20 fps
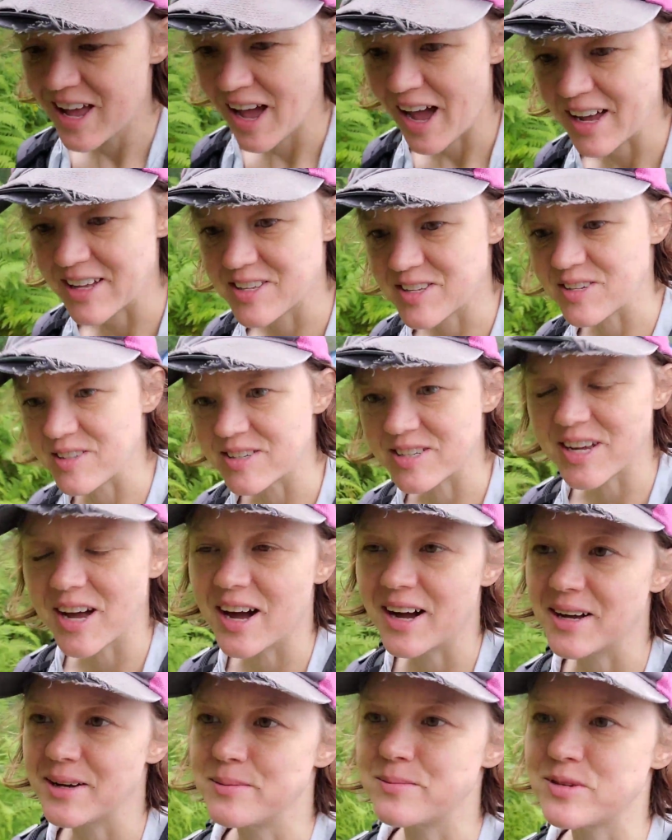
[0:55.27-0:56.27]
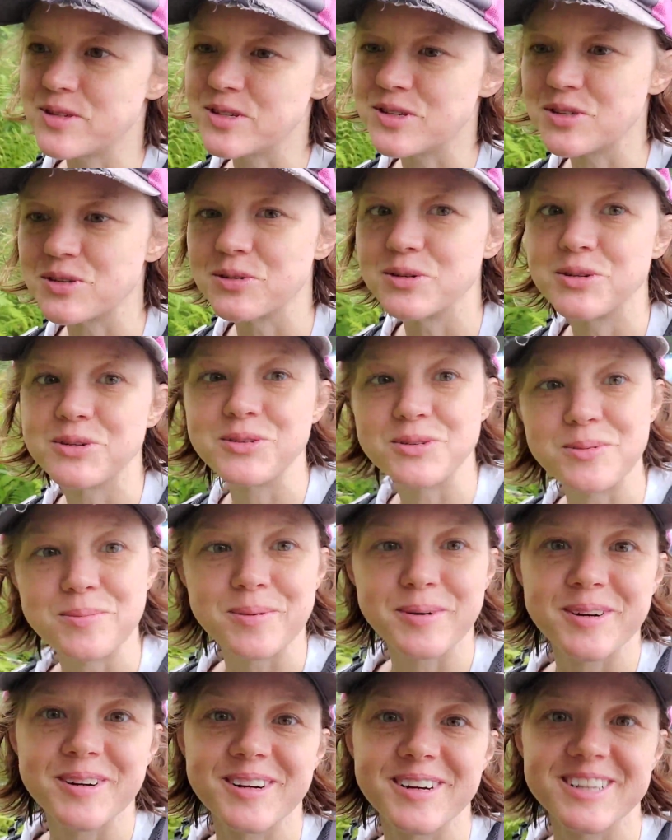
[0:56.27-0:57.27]
at certain times, and so
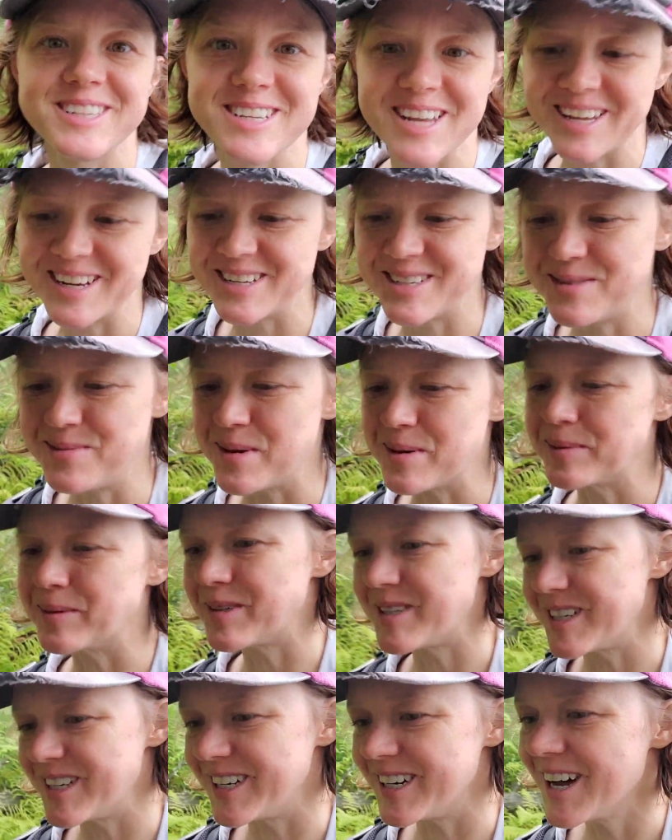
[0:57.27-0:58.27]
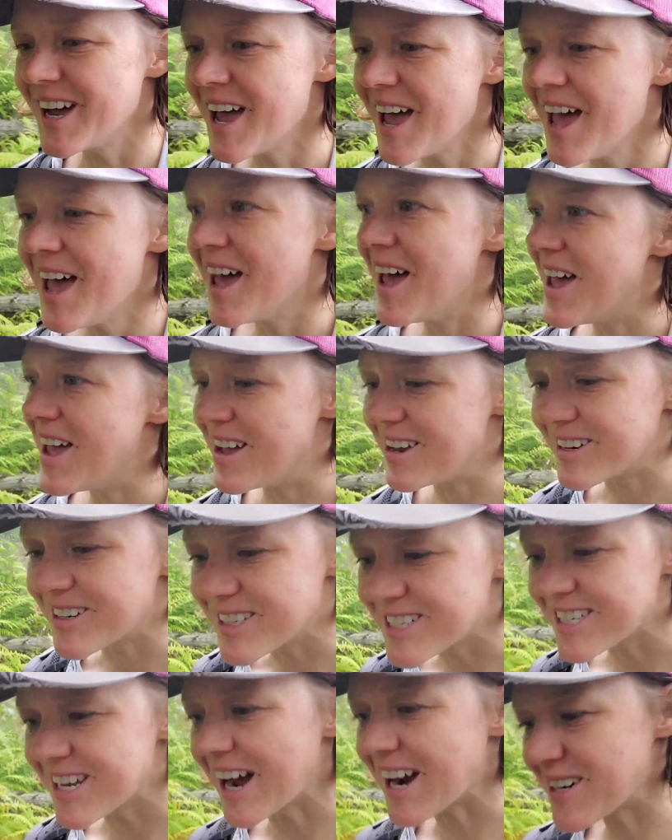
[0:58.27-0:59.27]
super excited to be able to
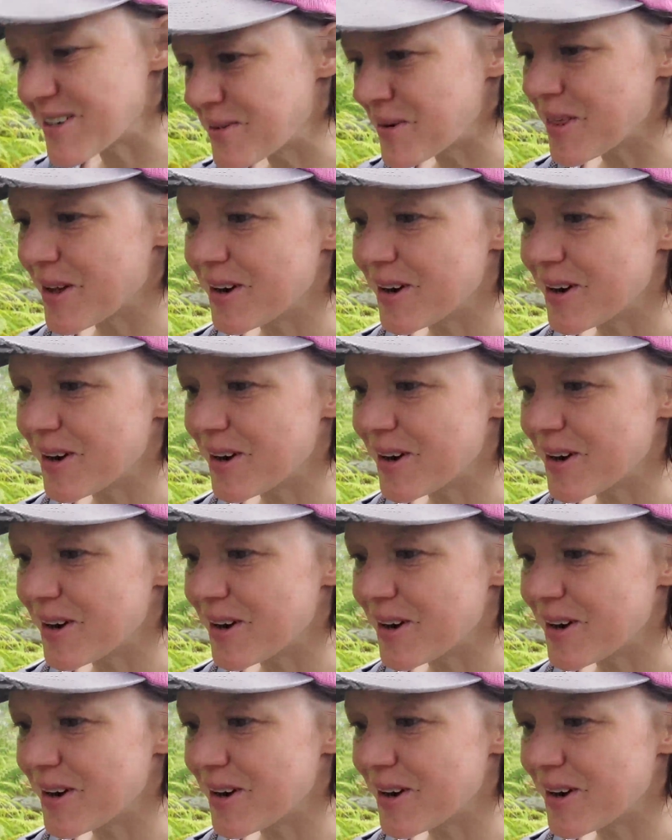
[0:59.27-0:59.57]
intersect with